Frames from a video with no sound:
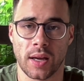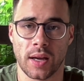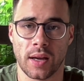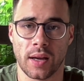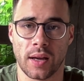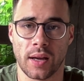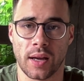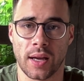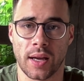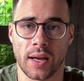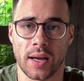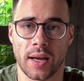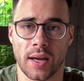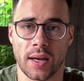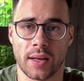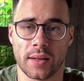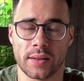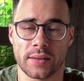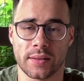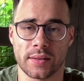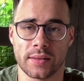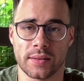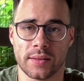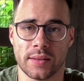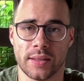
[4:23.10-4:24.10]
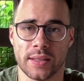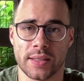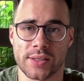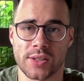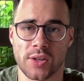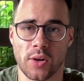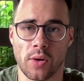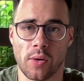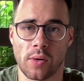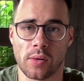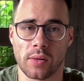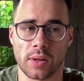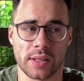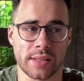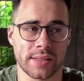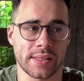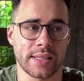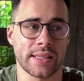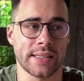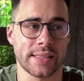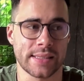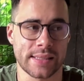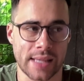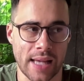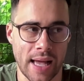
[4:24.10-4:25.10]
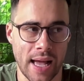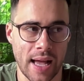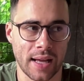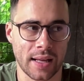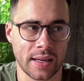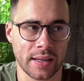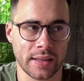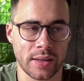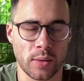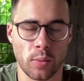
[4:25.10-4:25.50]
And this call is exactly